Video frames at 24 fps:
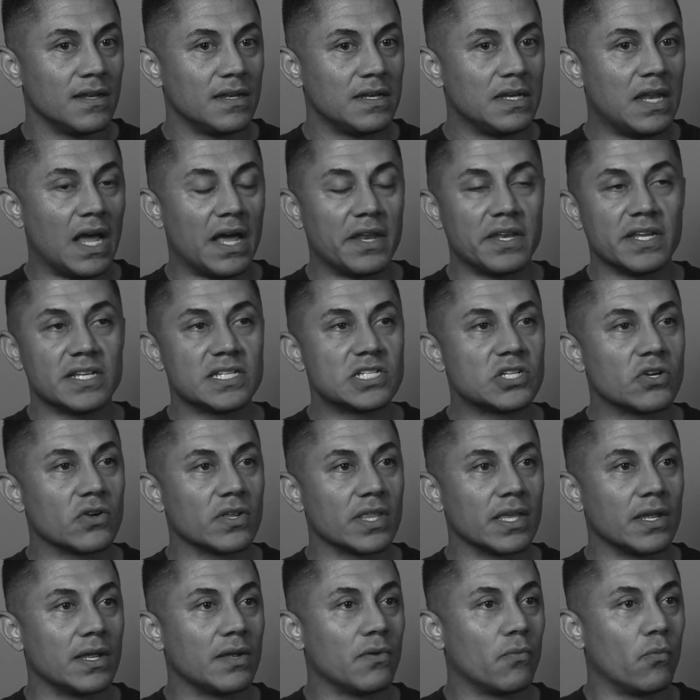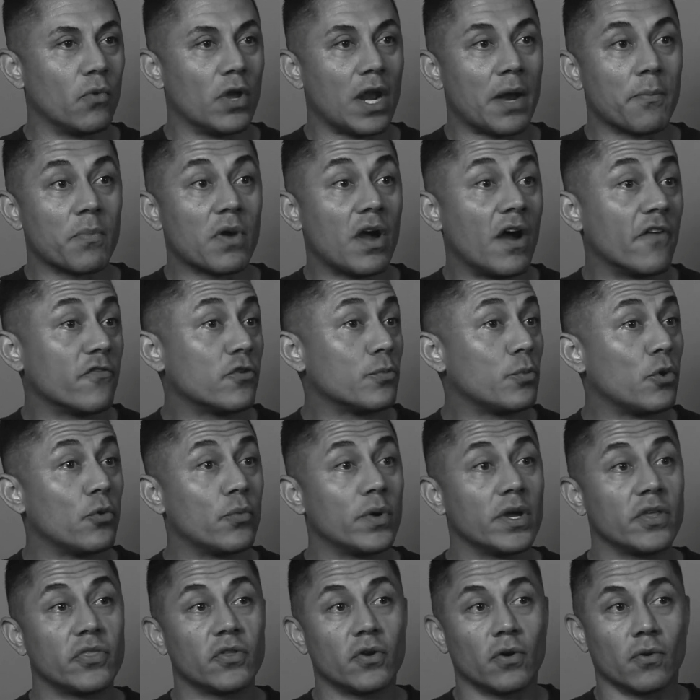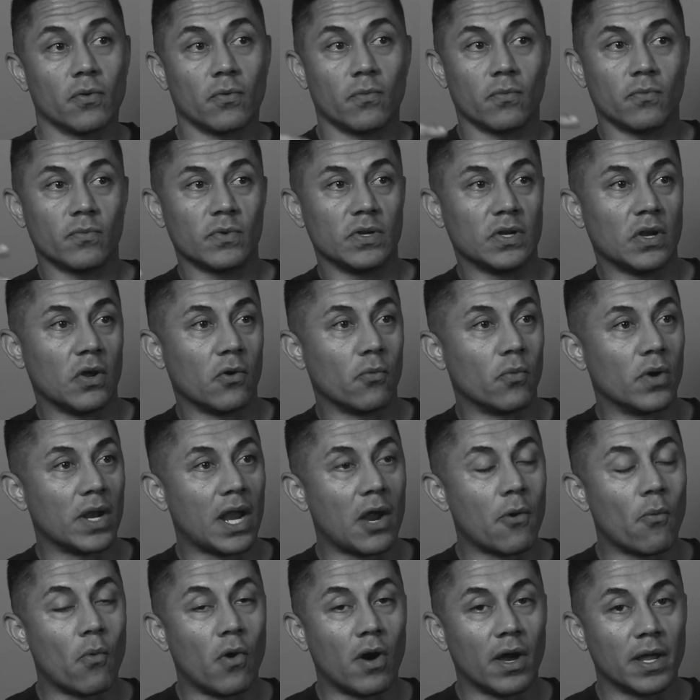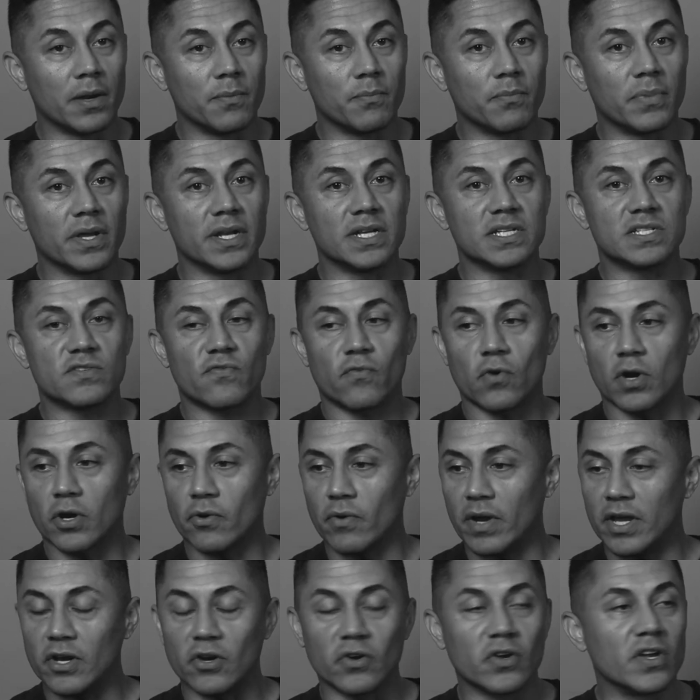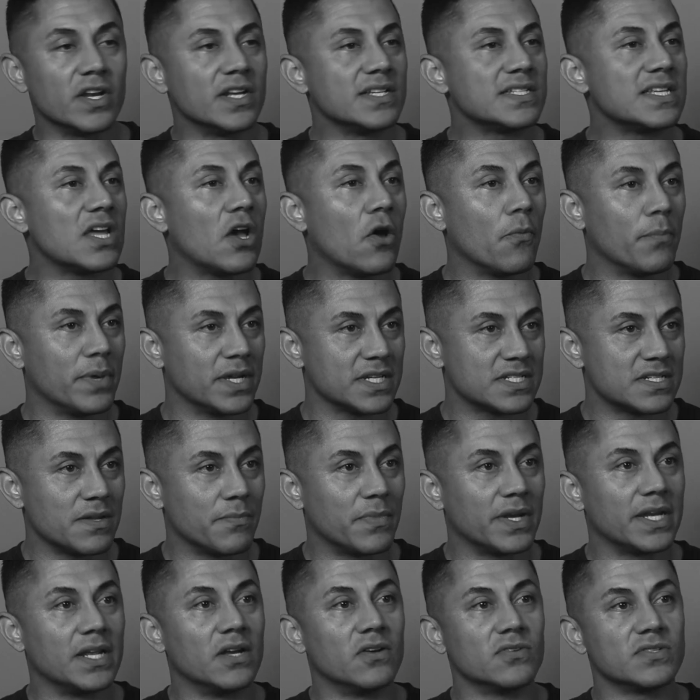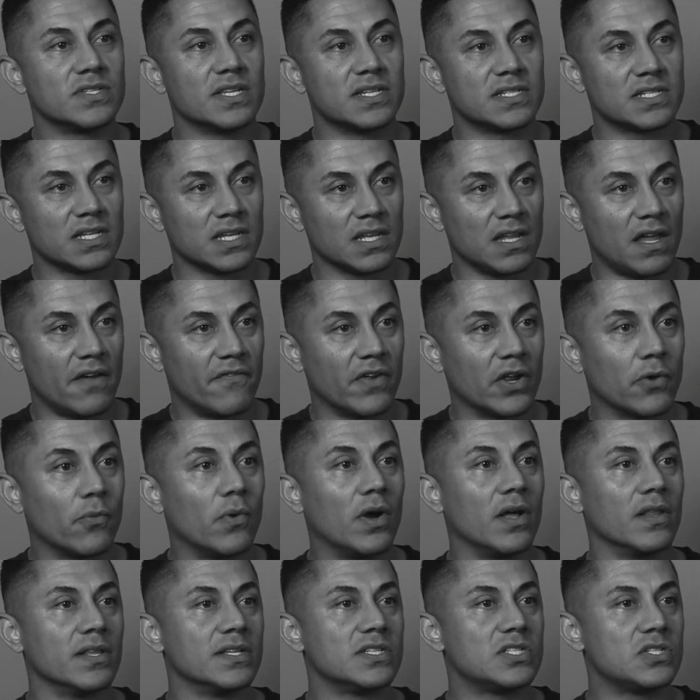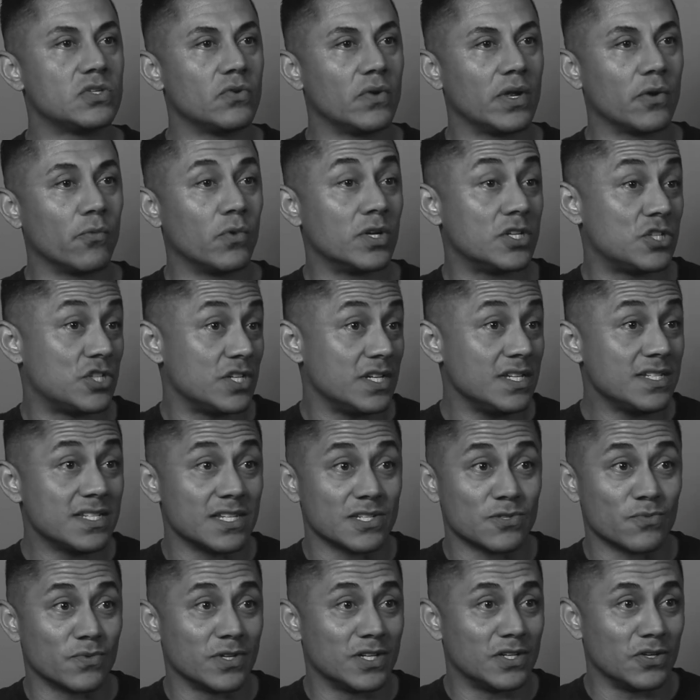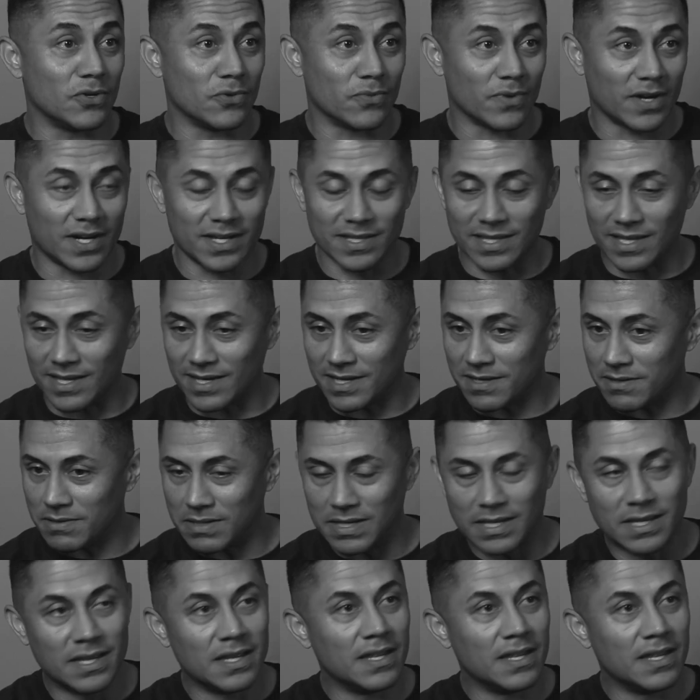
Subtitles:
not necessarily what I'm comfortable with or, you know, what I want, but it's for a greater good. It's helping somebody else. It's loving well. It's doing what Jesus would do, right? Like